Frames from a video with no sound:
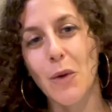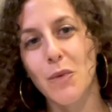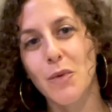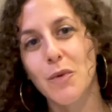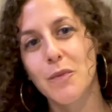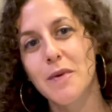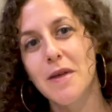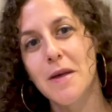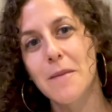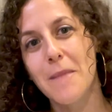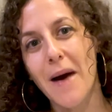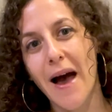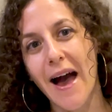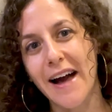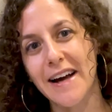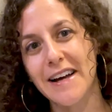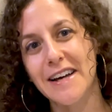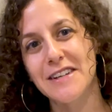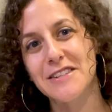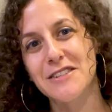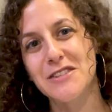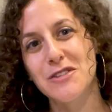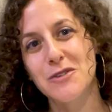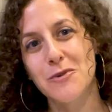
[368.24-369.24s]
We'll be
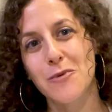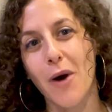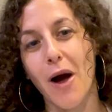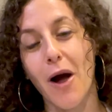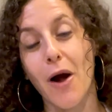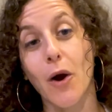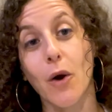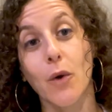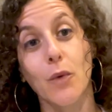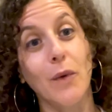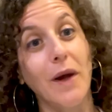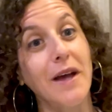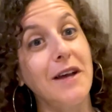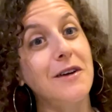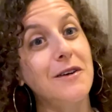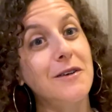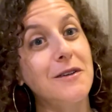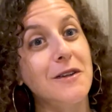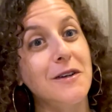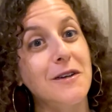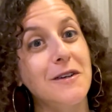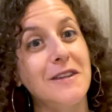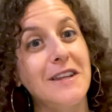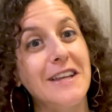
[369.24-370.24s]
back to our
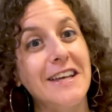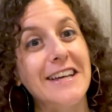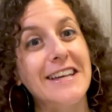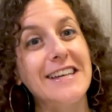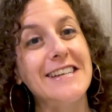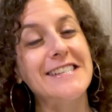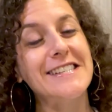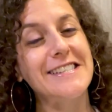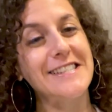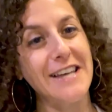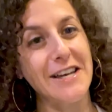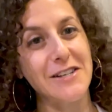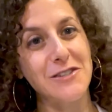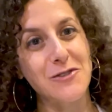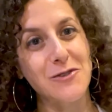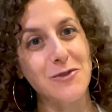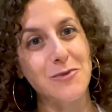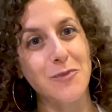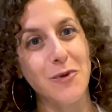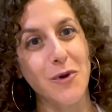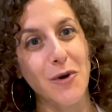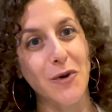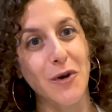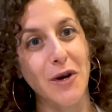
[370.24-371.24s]
regularly
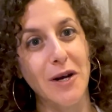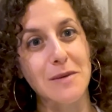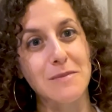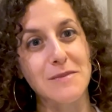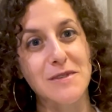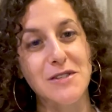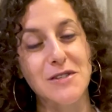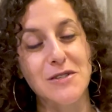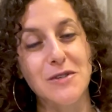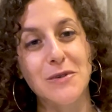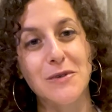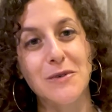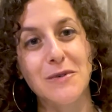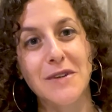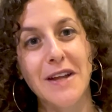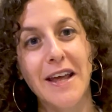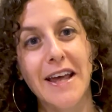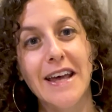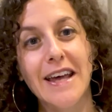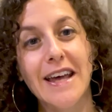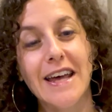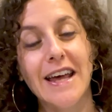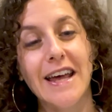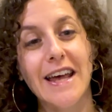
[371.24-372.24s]
scheduled program soon.
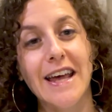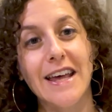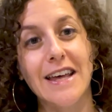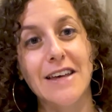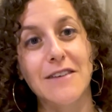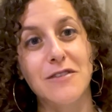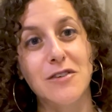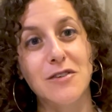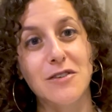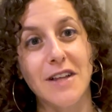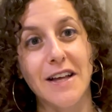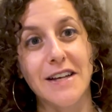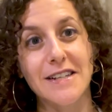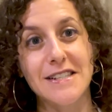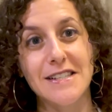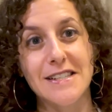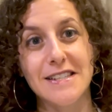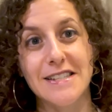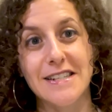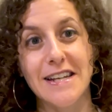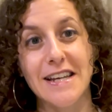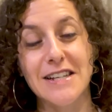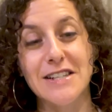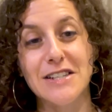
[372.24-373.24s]
If you'd like to
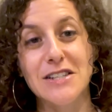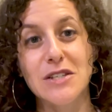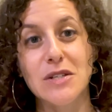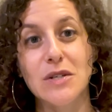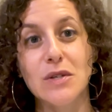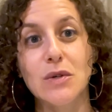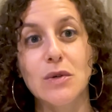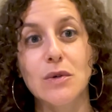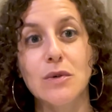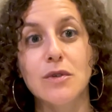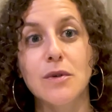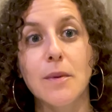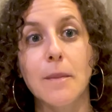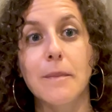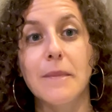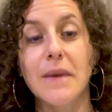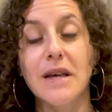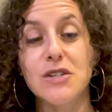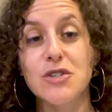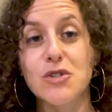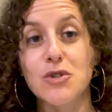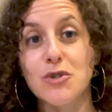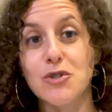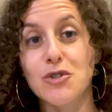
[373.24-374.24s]
stay tuned,
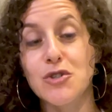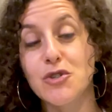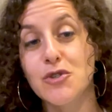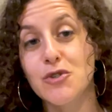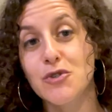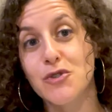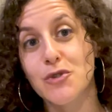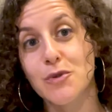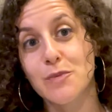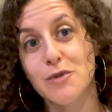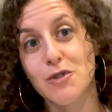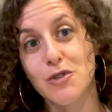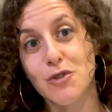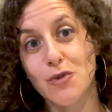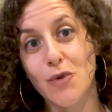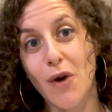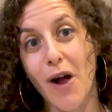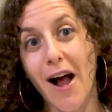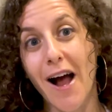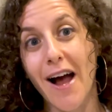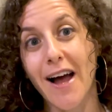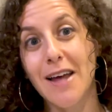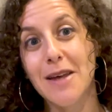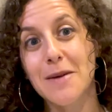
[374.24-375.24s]
make sure to
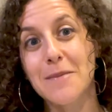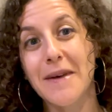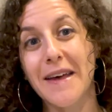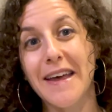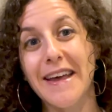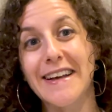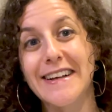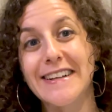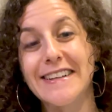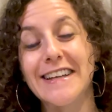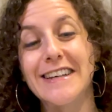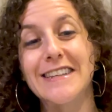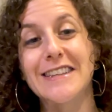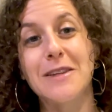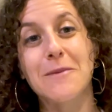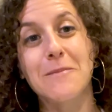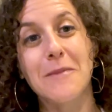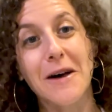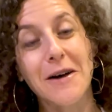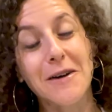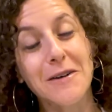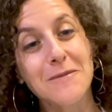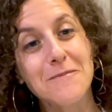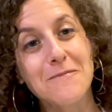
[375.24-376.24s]
subscribe and click the
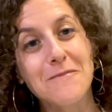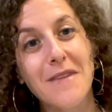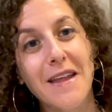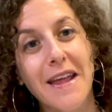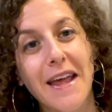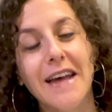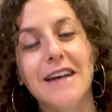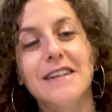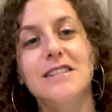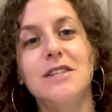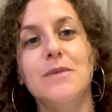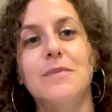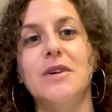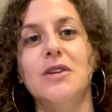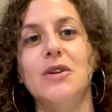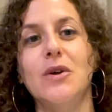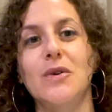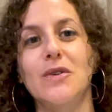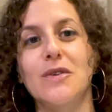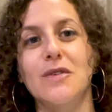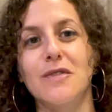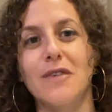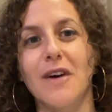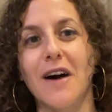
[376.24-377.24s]
bell to be
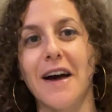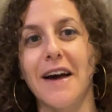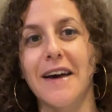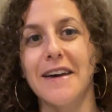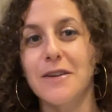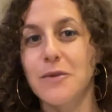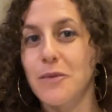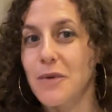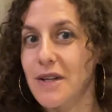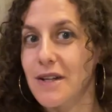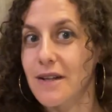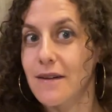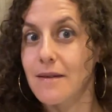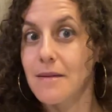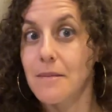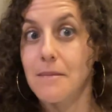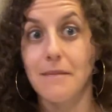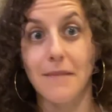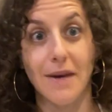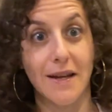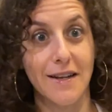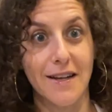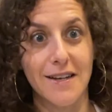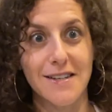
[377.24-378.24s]
notified when
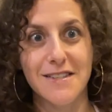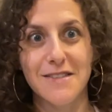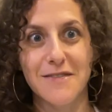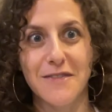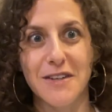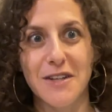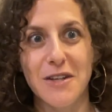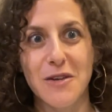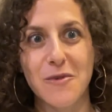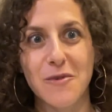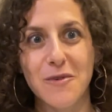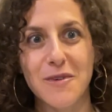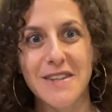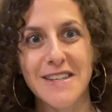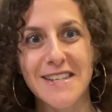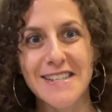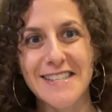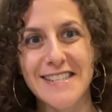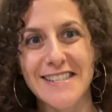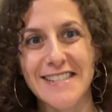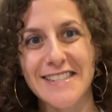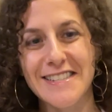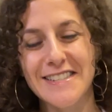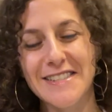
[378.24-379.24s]
my next video
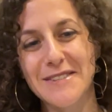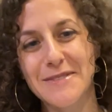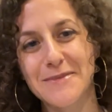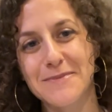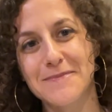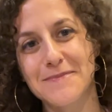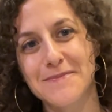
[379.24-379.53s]
releases.